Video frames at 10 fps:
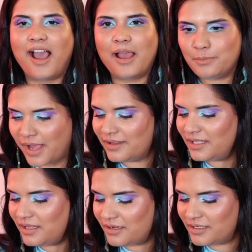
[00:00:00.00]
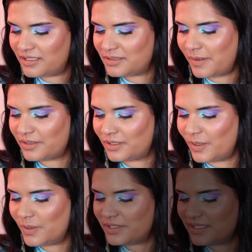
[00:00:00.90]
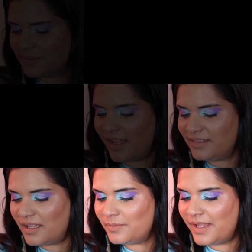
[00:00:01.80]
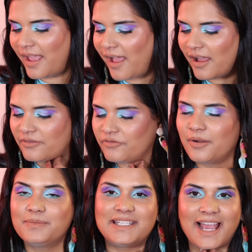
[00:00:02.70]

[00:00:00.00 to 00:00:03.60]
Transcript: I'm mildly curious about those. And then we have from